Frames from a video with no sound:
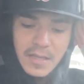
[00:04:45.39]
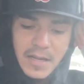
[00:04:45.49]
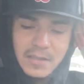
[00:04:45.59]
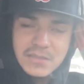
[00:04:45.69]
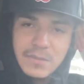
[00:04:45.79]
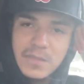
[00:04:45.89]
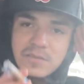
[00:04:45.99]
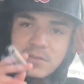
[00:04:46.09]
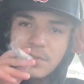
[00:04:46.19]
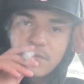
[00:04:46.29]
every time I
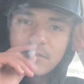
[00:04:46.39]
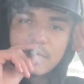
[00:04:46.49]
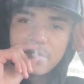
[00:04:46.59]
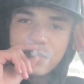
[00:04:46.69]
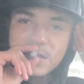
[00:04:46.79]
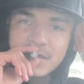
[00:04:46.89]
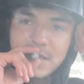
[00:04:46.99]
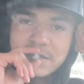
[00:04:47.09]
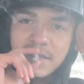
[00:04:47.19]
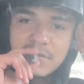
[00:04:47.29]
use the puff coin of vids, it
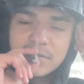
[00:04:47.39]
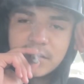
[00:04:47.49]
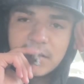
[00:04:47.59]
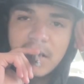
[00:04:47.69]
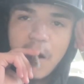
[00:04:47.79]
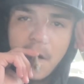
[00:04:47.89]
gets age restricted.